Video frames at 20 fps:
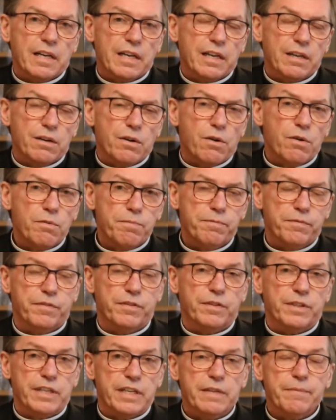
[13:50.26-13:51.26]
And
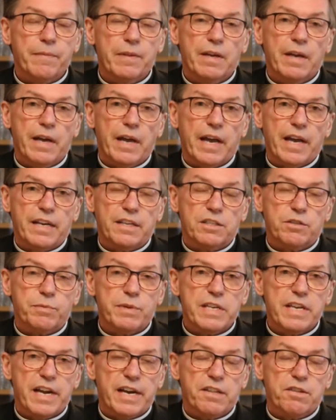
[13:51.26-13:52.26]
hopefully, as
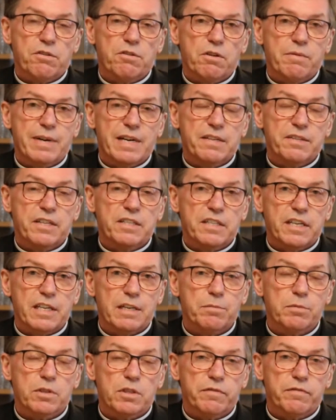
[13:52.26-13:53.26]
we gather around the
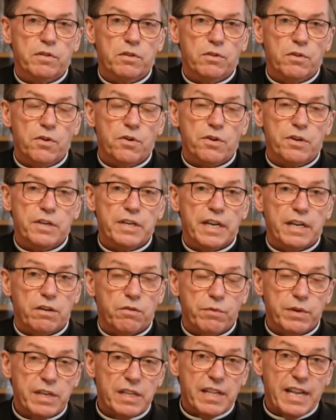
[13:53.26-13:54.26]
table of the Lord
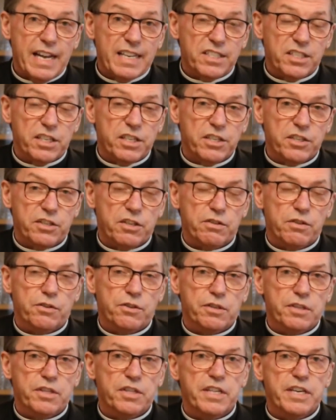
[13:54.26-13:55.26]
and realize it is the
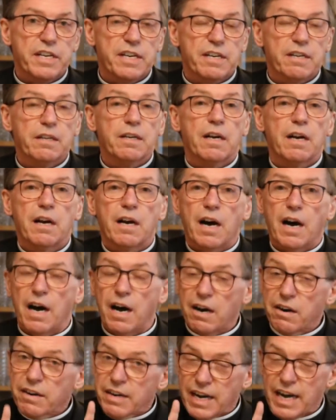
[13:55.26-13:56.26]
Lord there,
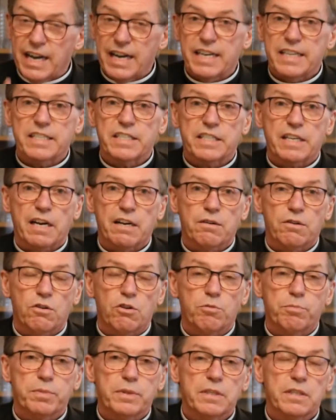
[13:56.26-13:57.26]
our eyes are
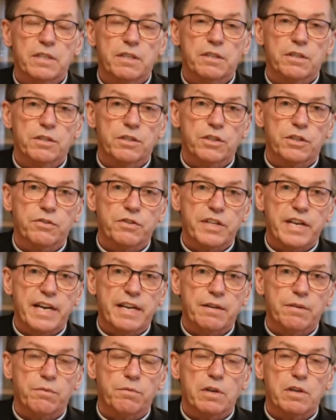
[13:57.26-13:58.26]
opened so
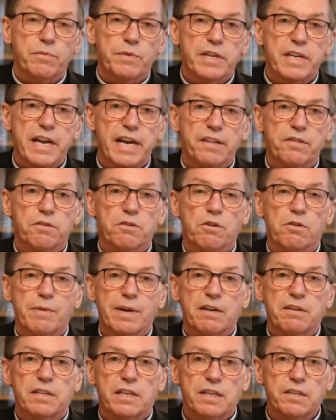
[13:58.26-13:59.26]
that when we gather
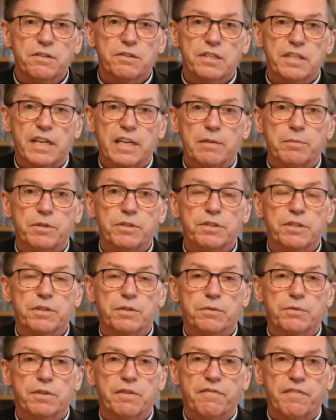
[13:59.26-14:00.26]
around other
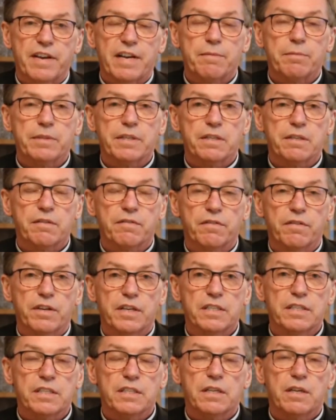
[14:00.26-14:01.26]
tables with family and
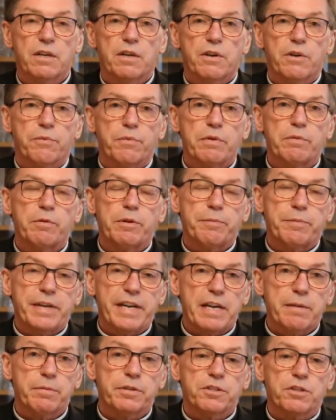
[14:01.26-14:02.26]
friends, we would
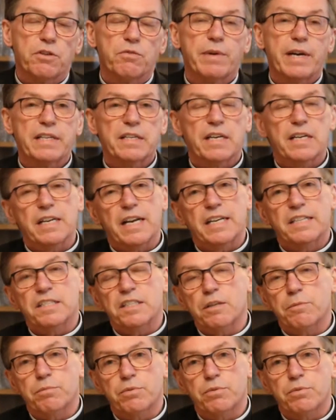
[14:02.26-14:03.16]
be able to recognize the